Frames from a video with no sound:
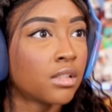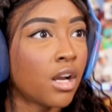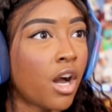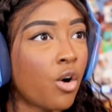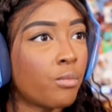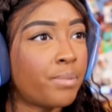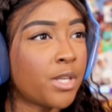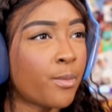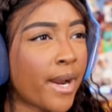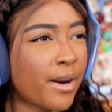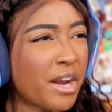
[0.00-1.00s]
Oh,
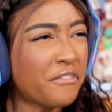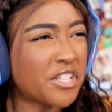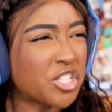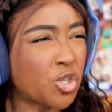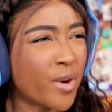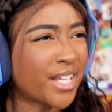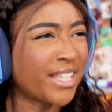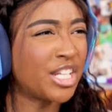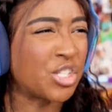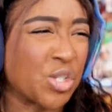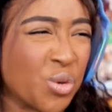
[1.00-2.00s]
beware of a
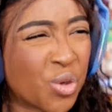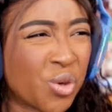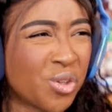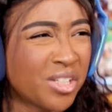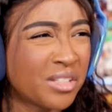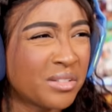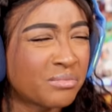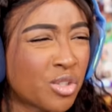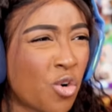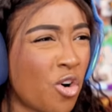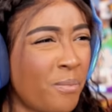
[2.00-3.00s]
squiggly doodle.
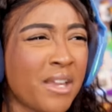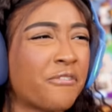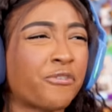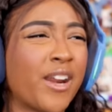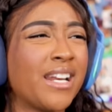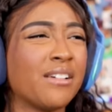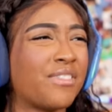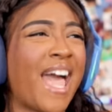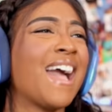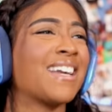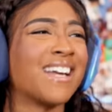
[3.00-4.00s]
Who will be afraid of that